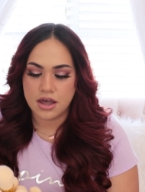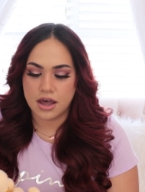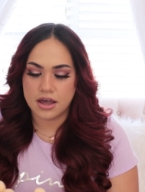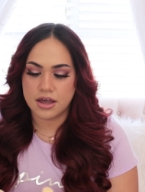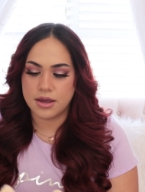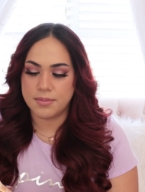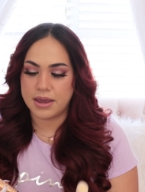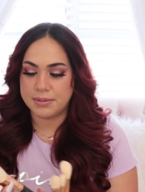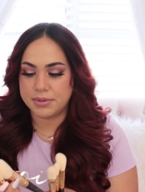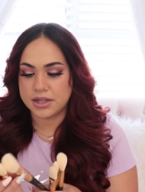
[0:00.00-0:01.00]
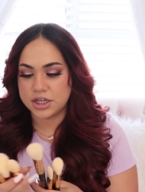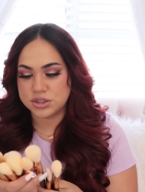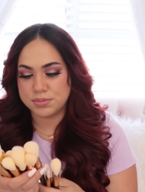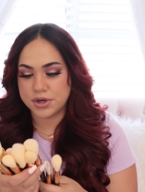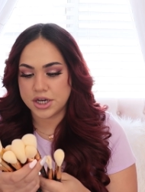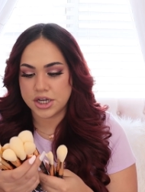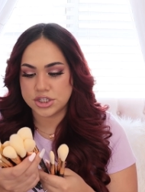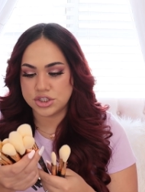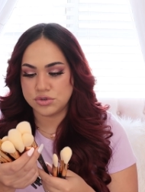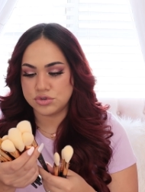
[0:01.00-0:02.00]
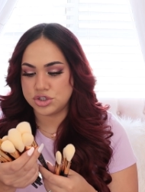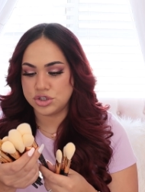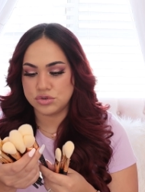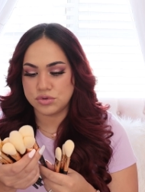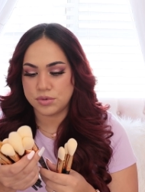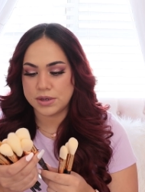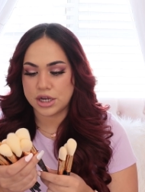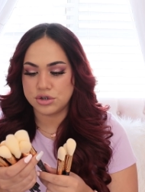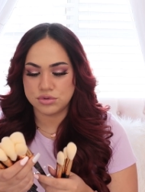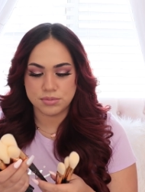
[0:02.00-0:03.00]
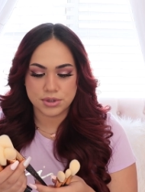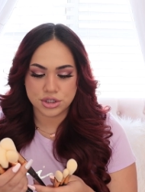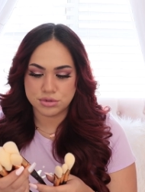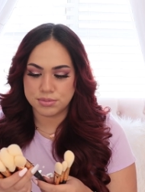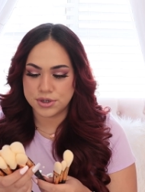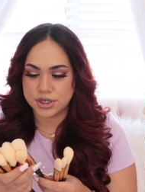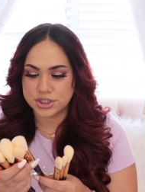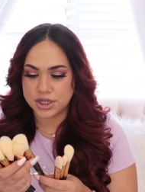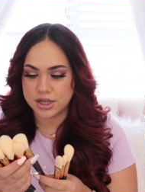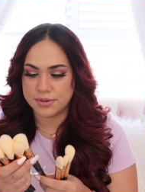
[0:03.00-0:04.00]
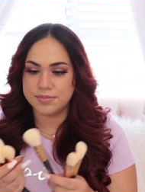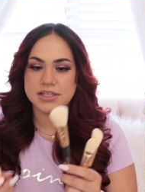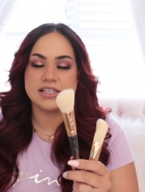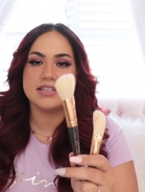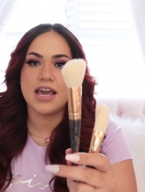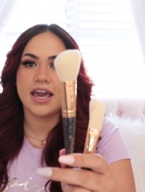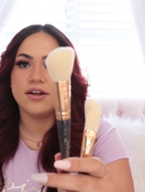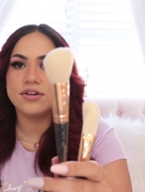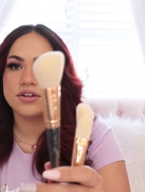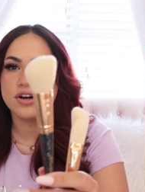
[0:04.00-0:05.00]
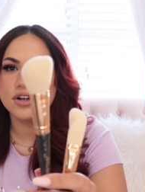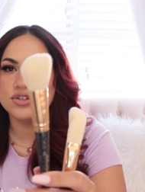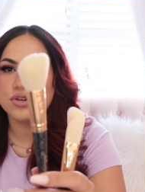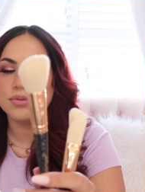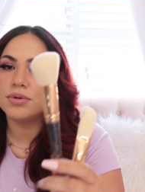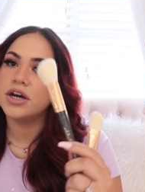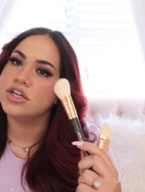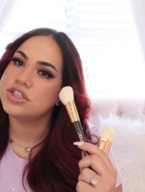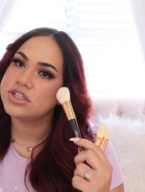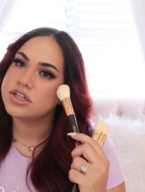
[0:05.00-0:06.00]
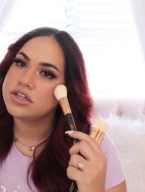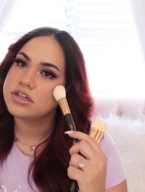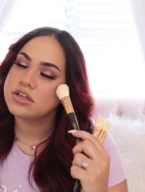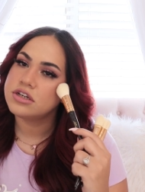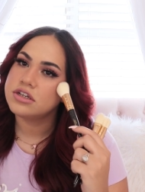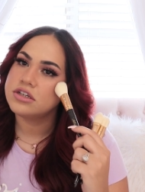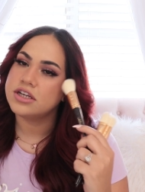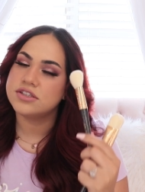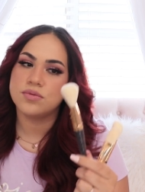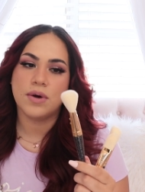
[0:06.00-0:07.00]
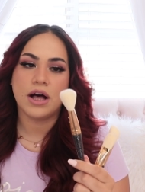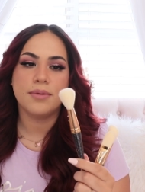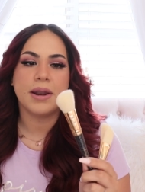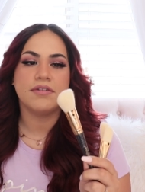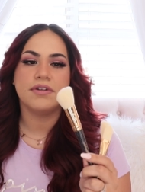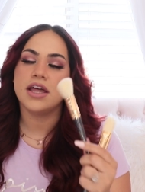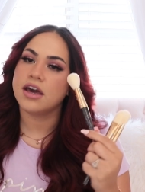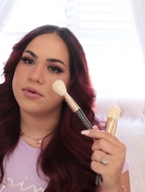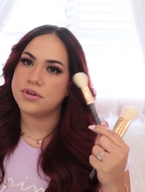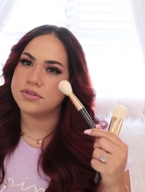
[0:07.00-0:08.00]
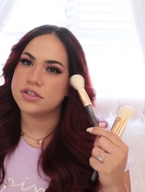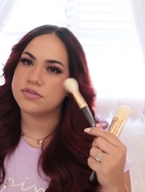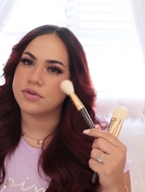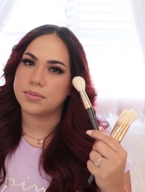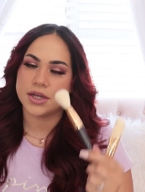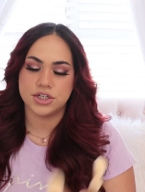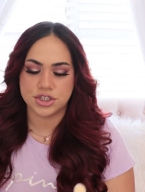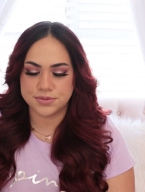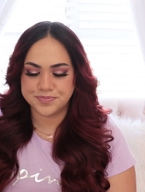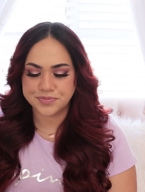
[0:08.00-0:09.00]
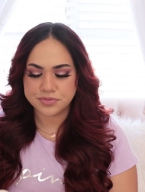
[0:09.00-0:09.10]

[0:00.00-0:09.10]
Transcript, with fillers: Um, a blush brush. You, she knew that we gotta do a blush brush. Um, this is an angled contour brush as well, but I feel like I would use this for blush.